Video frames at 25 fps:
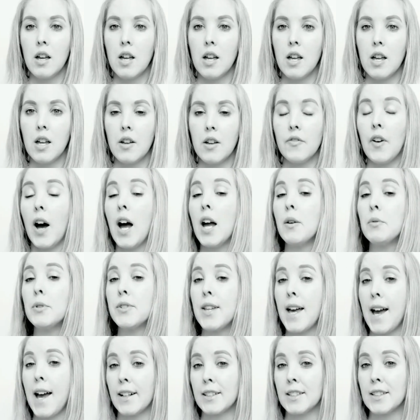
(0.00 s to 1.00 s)
If I was
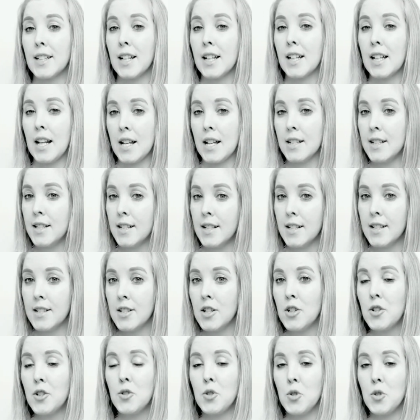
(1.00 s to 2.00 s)
acting and I needed
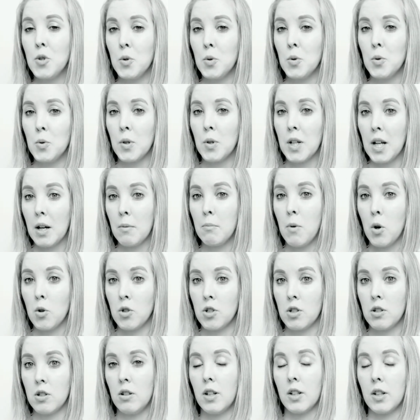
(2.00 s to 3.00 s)
to get
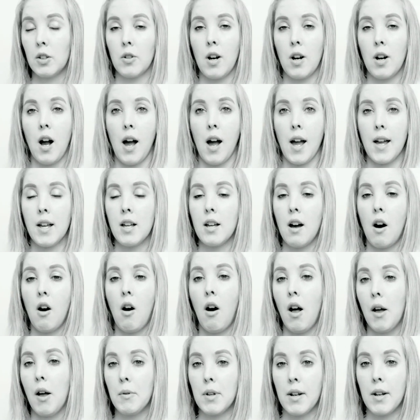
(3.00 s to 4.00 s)
emotional and cry, all
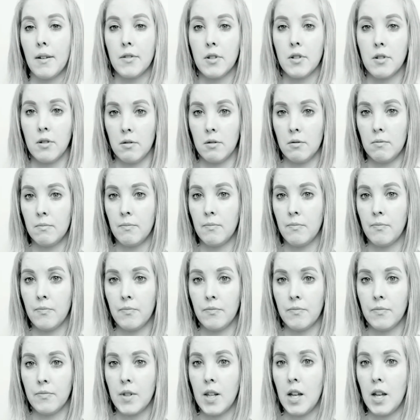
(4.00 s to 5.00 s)
I would have to do
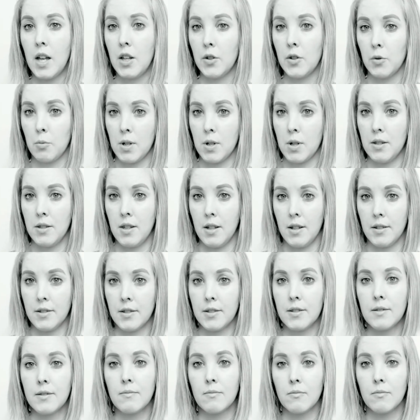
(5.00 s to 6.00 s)
is read
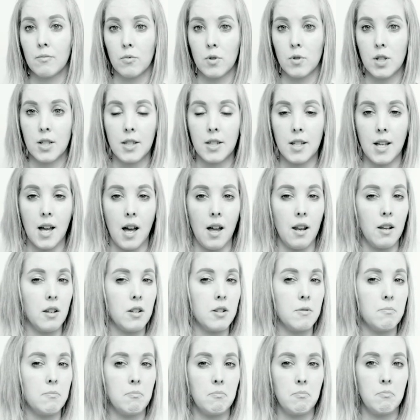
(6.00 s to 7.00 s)
this, read the end,
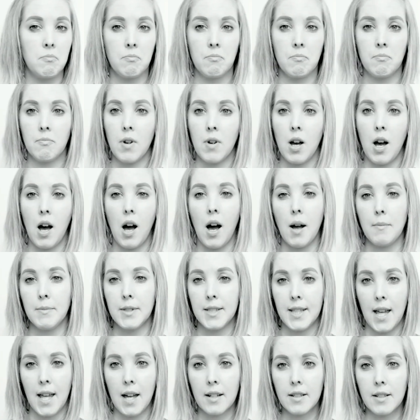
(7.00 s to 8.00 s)
I'm
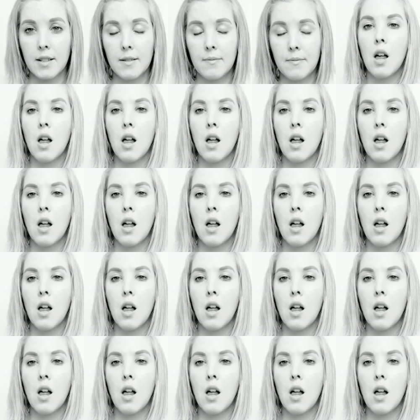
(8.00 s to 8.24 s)
set.